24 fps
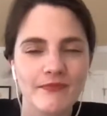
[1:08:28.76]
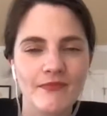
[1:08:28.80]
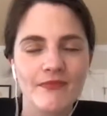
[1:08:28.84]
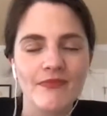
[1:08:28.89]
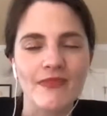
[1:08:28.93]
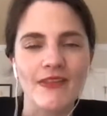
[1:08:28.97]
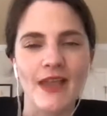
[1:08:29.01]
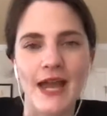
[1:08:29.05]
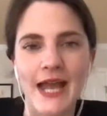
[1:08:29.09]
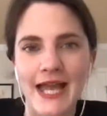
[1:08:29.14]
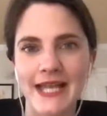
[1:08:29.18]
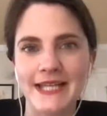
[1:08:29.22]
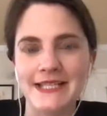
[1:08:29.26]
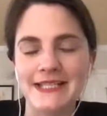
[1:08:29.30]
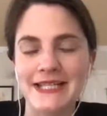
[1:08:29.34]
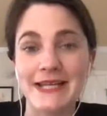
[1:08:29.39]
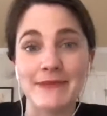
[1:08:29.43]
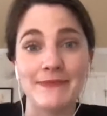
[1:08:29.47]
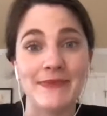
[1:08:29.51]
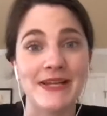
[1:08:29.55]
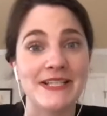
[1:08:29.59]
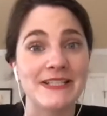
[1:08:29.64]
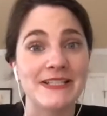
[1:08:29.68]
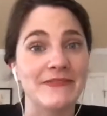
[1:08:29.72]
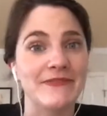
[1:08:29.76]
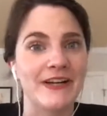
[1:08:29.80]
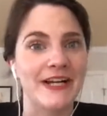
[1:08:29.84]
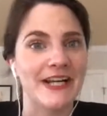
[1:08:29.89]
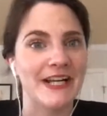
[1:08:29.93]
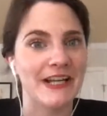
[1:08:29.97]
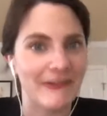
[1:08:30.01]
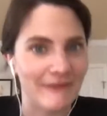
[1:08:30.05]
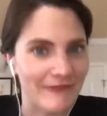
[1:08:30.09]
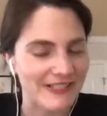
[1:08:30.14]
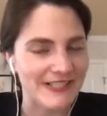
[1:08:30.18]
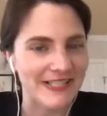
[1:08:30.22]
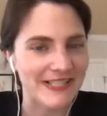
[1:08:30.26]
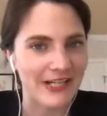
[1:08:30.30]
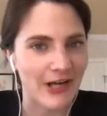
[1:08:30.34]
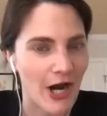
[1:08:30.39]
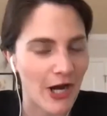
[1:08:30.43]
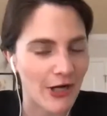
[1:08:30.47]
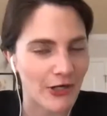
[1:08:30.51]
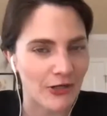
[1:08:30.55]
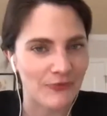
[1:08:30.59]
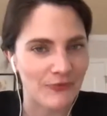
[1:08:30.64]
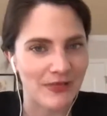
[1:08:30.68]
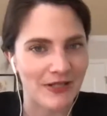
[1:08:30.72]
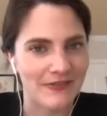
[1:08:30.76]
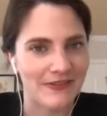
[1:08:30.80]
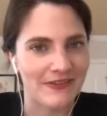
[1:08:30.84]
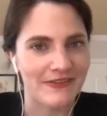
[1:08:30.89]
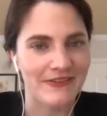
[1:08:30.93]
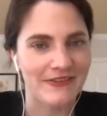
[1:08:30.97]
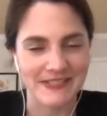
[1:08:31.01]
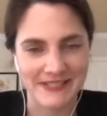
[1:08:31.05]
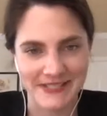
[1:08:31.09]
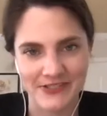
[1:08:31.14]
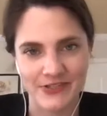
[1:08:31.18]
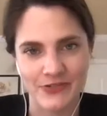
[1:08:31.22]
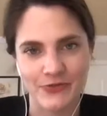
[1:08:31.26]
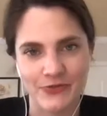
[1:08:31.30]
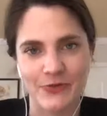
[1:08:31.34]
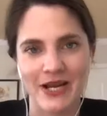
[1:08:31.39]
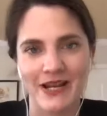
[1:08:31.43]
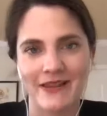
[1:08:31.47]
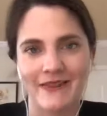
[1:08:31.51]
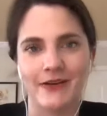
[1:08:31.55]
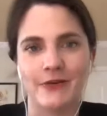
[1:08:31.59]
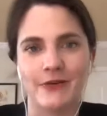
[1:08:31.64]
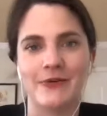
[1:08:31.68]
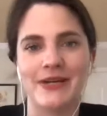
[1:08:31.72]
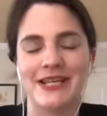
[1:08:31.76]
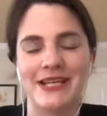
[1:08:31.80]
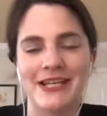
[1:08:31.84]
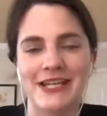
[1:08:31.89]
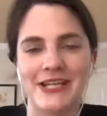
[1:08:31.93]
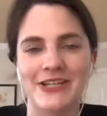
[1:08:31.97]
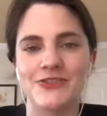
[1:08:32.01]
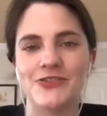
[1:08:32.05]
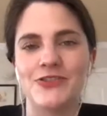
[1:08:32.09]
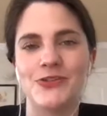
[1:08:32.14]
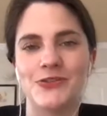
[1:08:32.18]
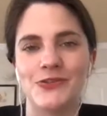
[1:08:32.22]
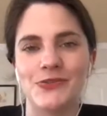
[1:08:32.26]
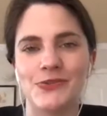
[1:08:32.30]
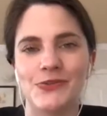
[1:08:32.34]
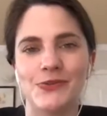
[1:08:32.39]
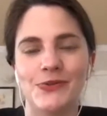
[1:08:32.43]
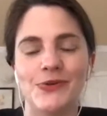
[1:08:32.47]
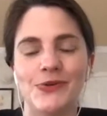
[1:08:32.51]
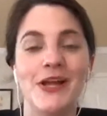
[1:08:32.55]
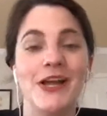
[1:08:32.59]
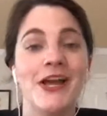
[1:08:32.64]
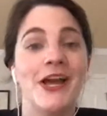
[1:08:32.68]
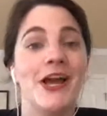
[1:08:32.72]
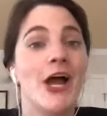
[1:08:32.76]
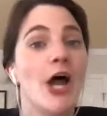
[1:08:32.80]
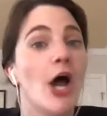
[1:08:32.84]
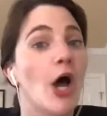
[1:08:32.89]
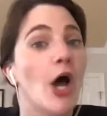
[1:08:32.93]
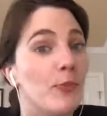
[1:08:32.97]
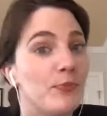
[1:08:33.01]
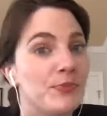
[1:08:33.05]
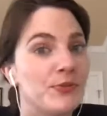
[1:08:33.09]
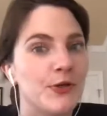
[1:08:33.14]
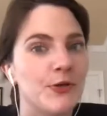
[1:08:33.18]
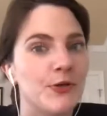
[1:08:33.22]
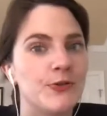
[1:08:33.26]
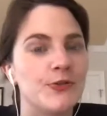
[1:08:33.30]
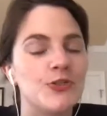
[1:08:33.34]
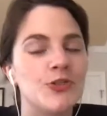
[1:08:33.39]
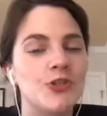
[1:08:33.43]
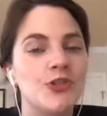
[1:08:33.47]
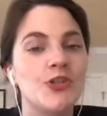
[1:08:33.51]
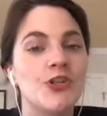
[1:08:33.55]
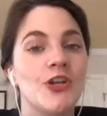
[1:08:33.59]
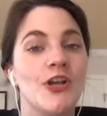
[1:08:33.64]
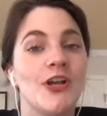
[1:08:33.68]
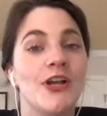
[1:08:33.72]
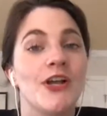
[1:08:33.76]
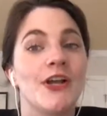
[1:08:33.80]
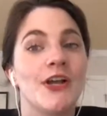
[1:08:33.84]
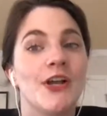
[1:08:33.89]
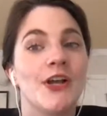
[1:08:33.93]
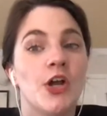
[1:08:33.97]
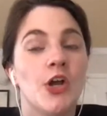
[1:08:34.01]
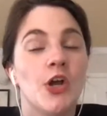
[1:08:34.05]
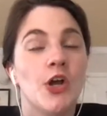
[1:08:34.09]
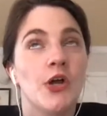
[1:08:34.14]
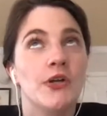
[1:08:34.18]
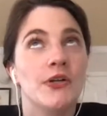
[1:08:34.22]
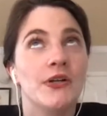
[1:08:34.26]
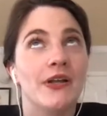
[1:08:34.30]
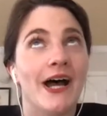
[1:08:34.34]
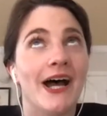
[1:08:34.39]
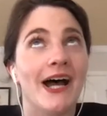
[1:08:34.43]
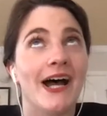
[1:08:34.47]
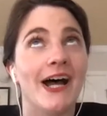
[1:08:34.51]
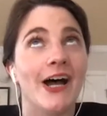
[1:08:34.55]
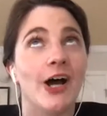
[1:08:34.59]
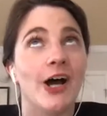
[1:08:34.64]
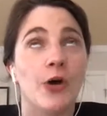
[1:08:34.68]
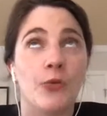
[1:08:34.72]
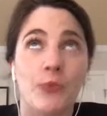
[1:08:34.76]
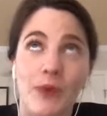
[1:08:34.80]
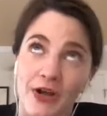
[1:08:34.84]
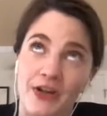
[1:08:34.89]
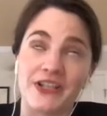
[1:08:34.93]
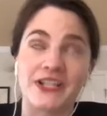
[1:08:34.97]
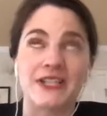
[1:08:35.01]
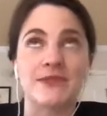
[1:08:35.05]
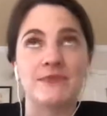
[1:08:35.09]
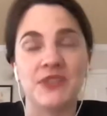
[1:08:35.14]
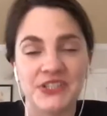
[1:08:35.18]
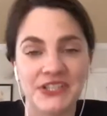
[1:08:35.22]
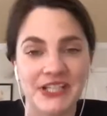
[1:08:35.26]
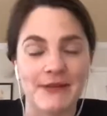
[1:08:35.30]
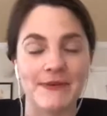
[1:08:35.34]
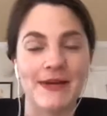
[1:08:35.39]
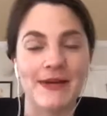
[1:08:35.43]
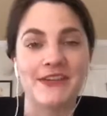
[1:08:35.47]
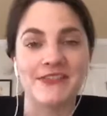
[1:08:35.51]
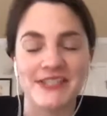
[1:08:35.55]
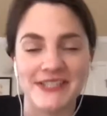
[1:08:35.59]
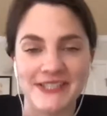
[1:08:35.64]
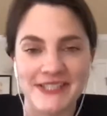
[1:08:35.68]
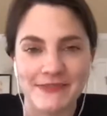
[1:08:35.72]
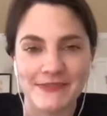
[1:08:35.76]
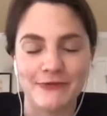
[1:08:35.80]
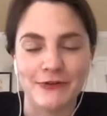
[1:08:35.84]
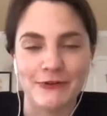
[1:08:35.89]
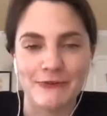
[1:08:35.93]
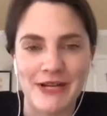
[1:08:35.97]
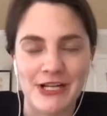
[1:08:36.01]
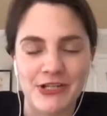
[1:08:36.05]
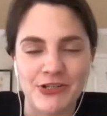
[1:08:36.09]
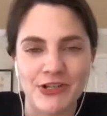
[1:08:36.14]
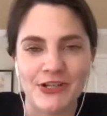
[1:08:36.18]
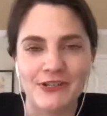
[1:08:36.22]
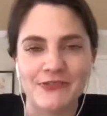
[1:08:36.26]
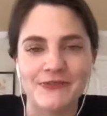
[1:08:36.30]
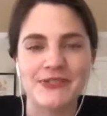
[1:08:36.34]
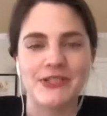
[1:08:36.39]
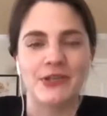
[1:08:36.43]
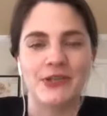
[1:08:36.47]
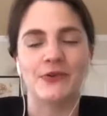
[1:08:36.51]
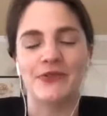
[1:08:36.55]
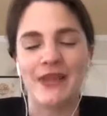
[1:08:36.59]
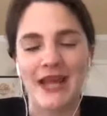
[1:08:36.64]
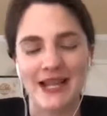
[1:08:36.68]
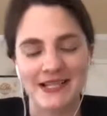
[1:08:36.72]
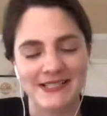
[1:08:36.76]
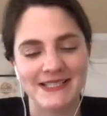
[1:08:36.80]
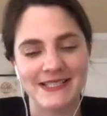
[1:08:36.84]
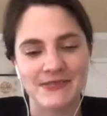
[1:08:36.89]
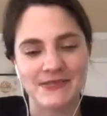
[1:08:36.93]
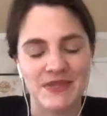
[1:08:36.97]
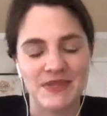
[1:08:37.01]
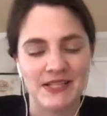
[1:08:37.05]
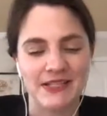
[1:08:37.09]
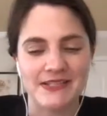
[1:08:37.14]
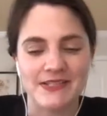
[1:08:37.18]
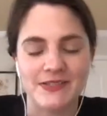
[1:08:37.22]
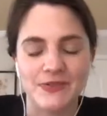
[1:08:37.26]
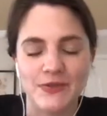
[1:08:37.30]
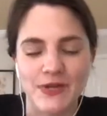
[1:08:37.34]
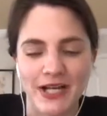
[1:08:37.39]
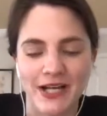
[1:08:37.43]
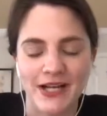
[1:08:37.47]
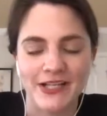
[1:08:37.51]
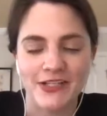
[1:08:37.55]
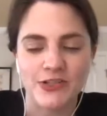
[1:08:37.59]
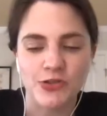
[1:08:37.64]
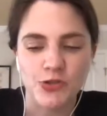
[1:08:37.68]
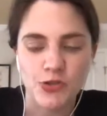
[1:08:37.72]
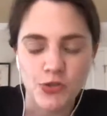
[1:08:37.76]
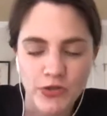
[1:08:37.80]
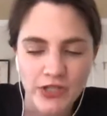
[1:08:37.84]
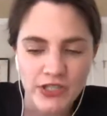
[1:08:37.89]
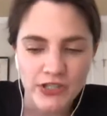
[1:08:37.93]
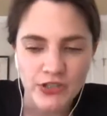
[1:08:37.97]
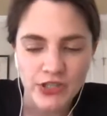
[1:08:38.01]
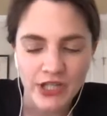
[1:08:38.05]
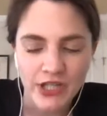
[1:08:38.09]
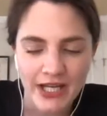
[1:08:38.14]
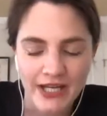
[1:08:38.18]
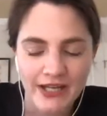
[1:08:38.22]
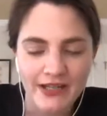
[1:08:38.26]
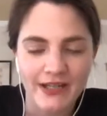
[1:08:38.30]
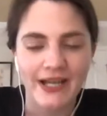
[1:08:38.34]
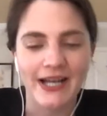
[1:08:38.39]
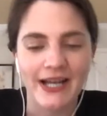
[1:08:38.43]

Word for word: And it makes a very convincing argument that this is the way that we need to approach uh, awareness building about disinformation. So that's something that's going on in Georgia.